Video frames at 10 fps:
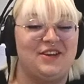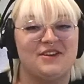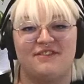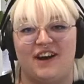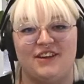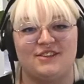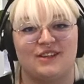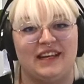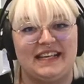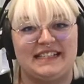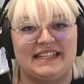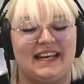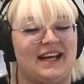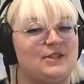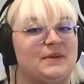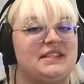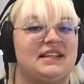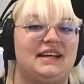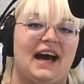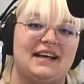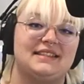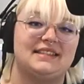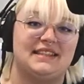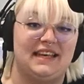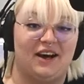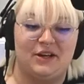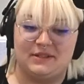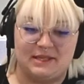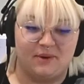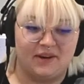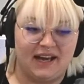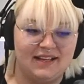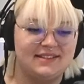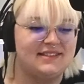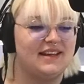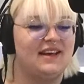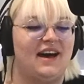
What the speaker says: you can find us on LinkedIn and Twitter as the IoT Podcast.